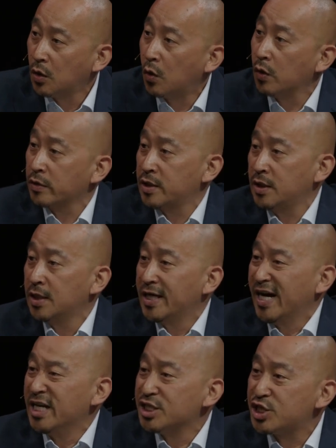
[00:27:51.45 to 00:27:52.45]
or the
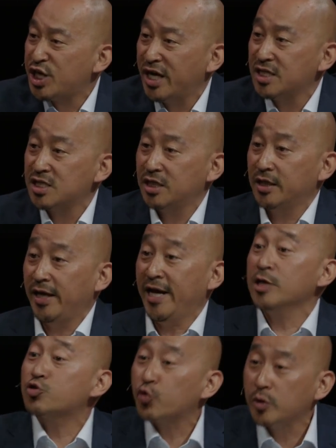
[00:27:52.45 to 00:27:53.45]
unchanging
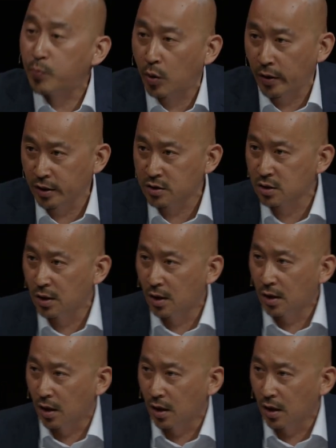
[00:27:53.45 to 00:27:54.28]
entry point